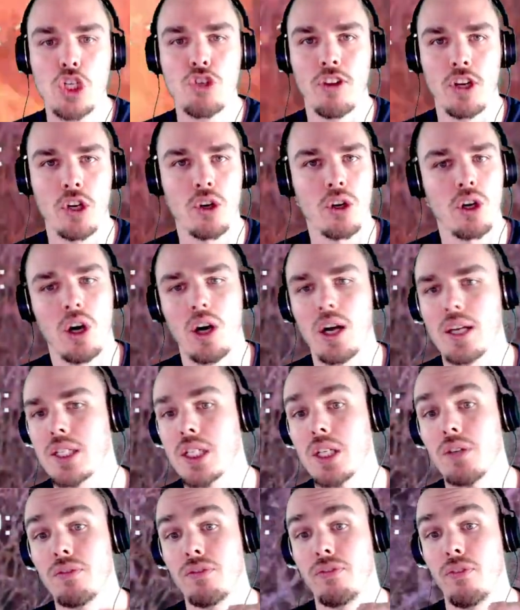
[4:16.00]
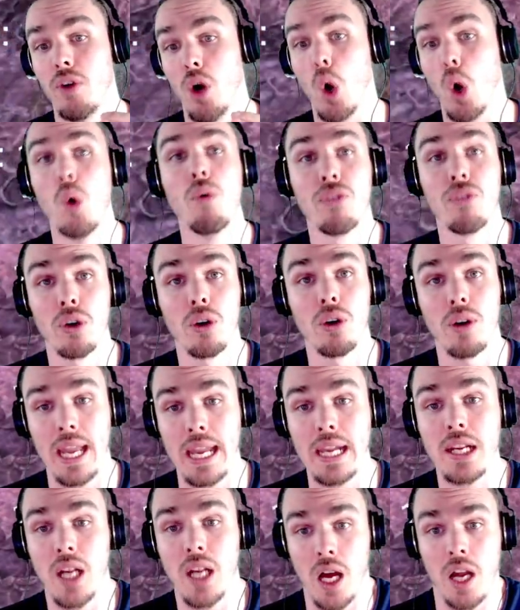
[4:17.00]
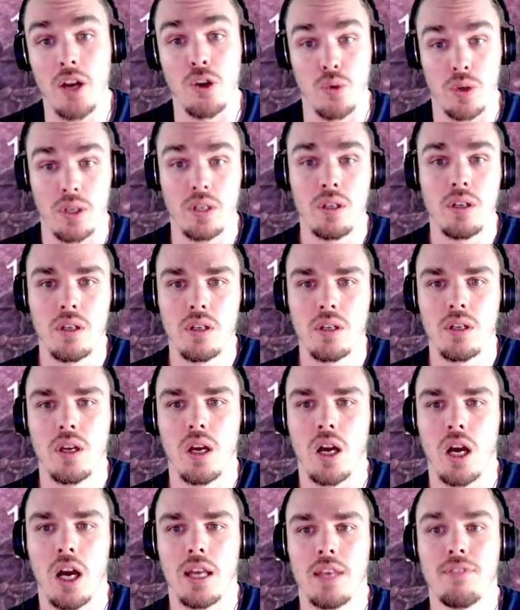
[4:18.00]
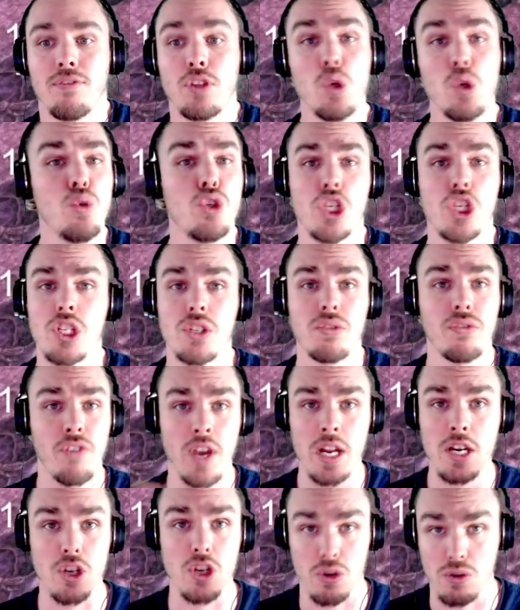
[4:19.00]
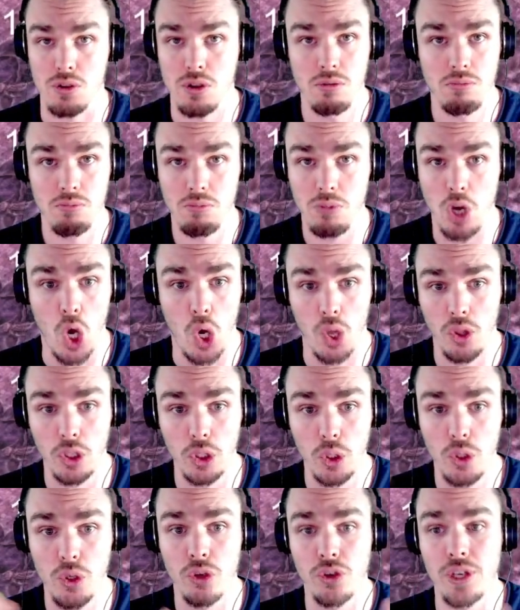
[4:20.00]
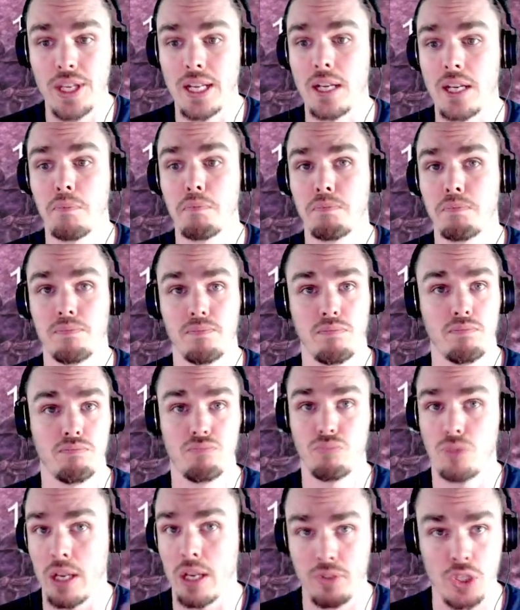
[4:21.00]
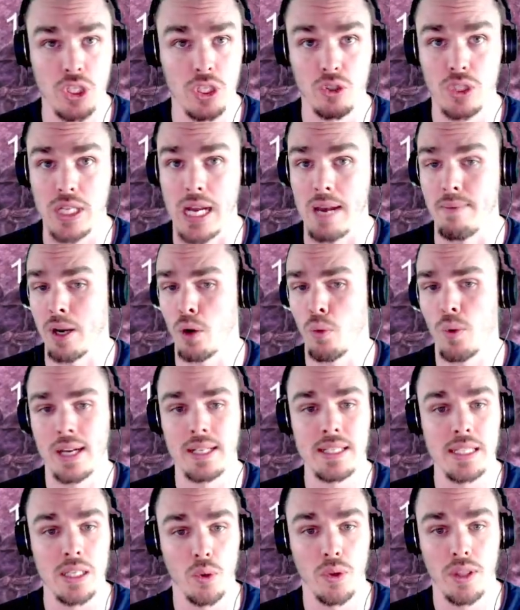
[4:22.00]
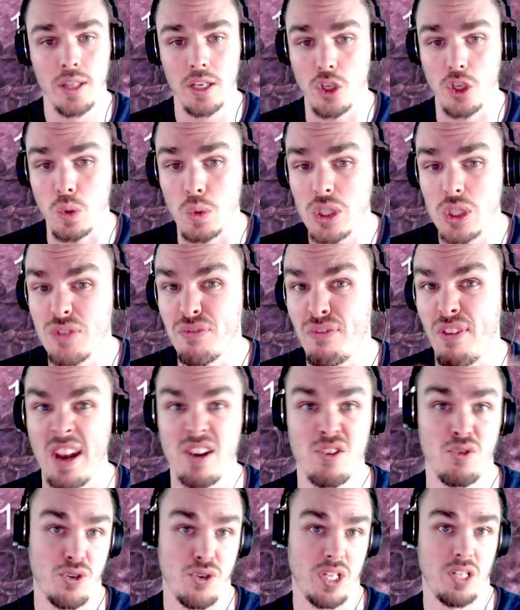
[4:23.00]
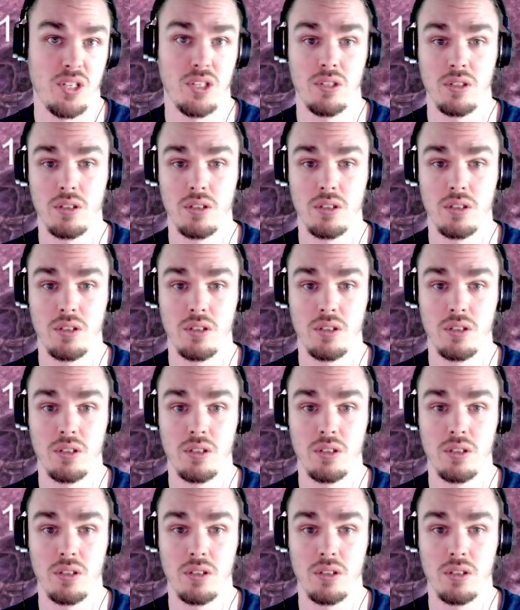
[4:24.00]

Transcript: vendor cost of over 800, if you just vendored all the loot you're getting every single time, I don't want to deal with it, you just vendored it.